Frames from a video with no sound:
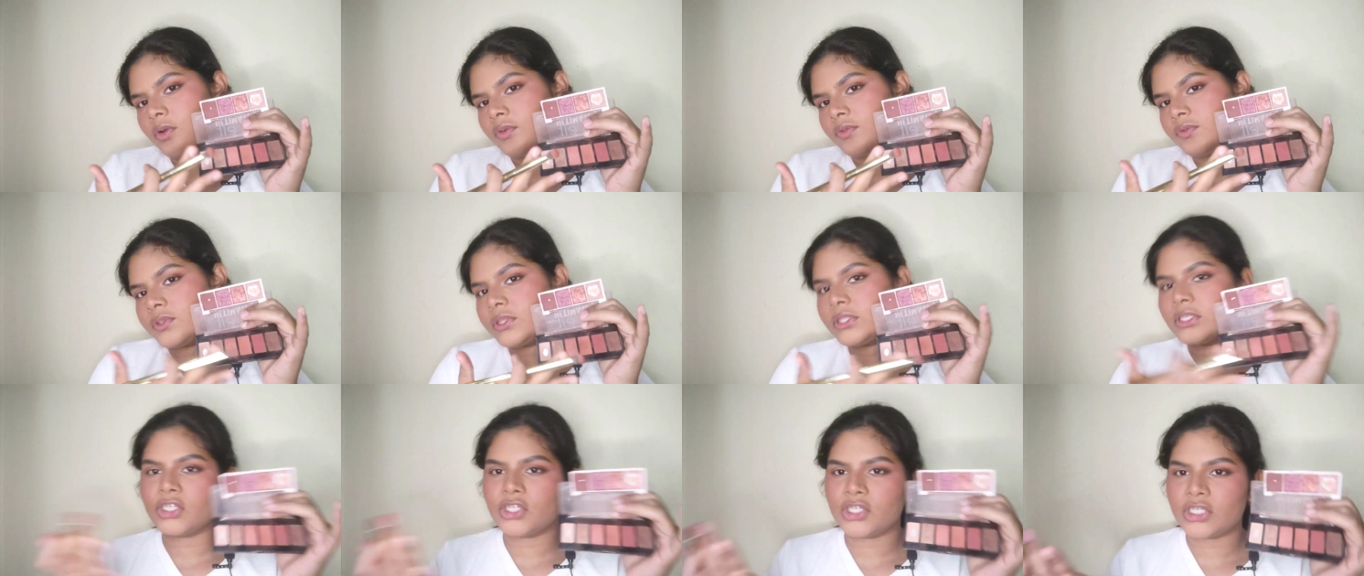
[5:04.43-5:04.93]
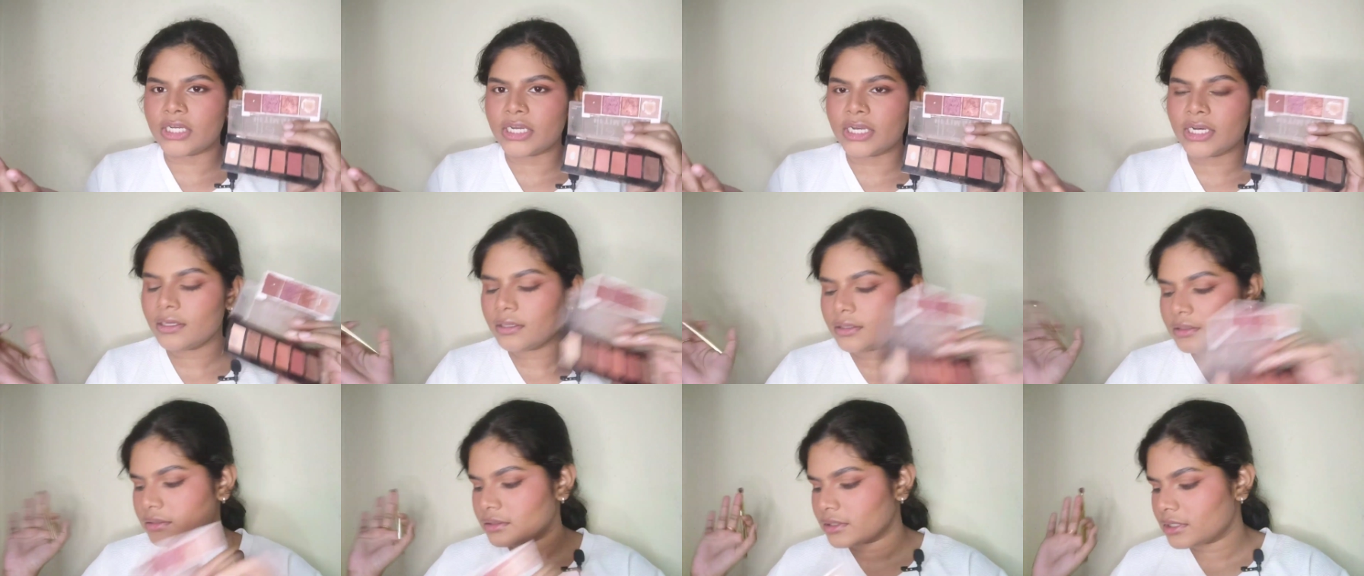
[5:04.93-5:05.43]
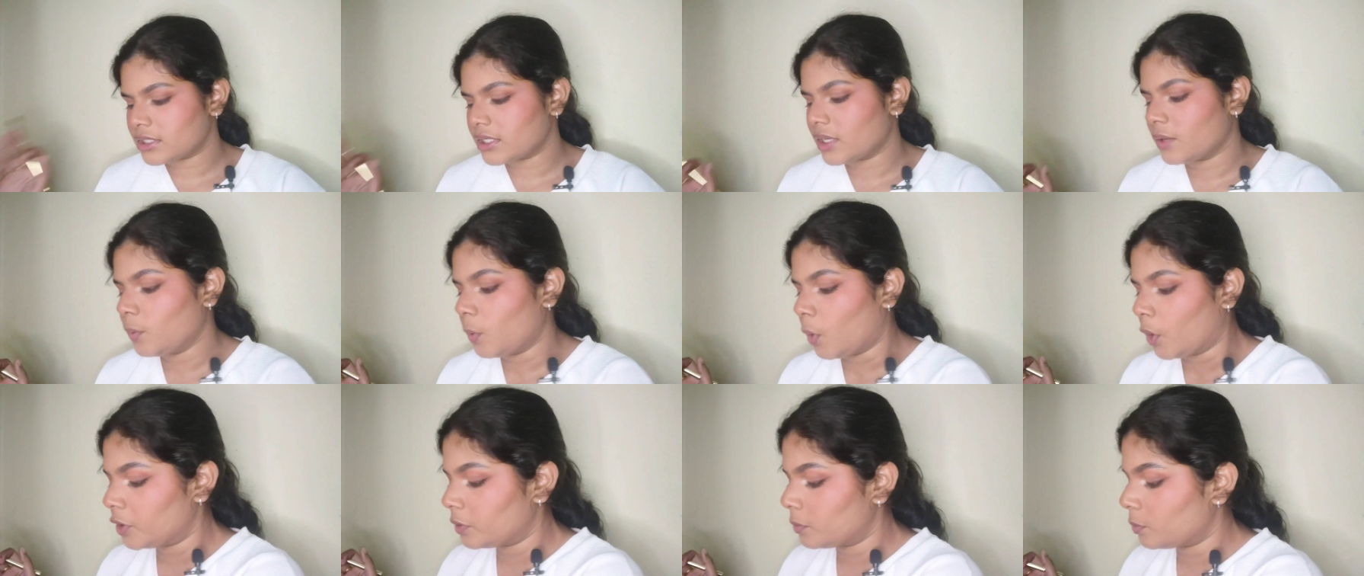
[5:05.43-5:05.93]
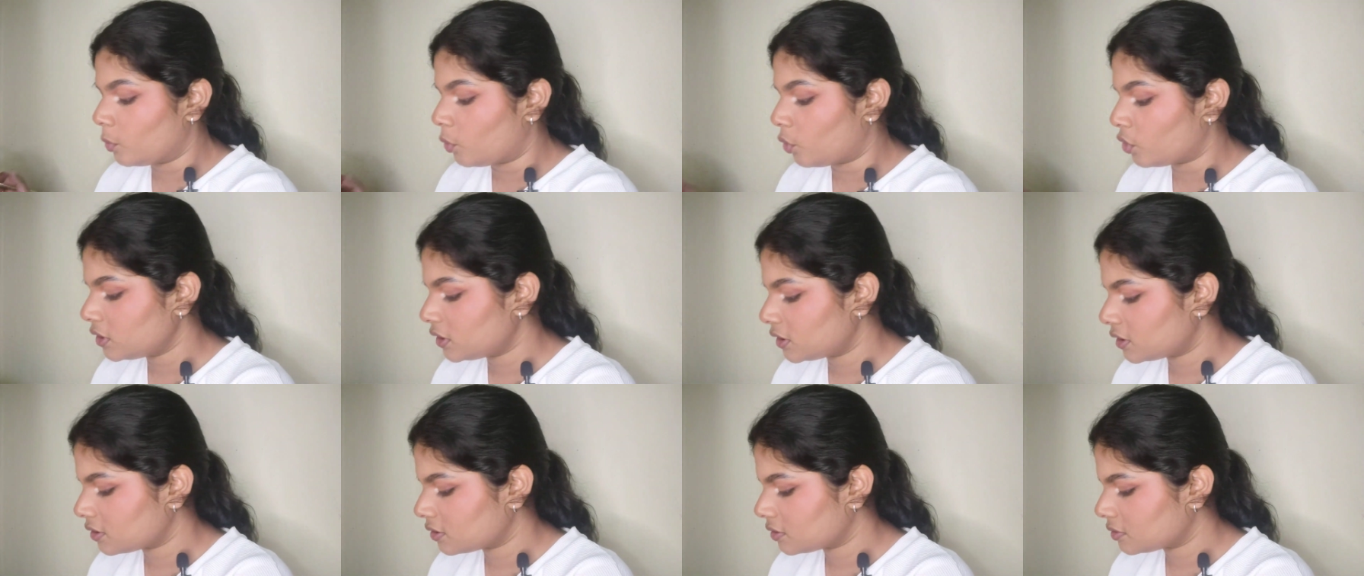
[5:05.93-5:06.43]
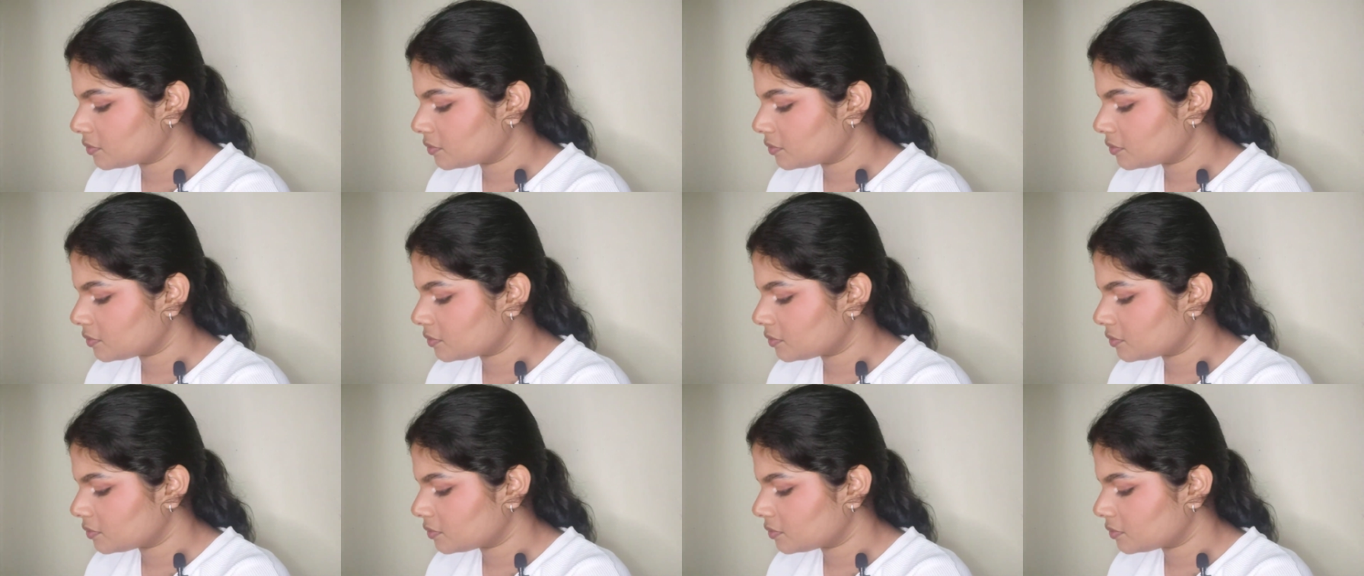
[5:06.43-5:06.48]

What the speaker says: of this shade, as I want both.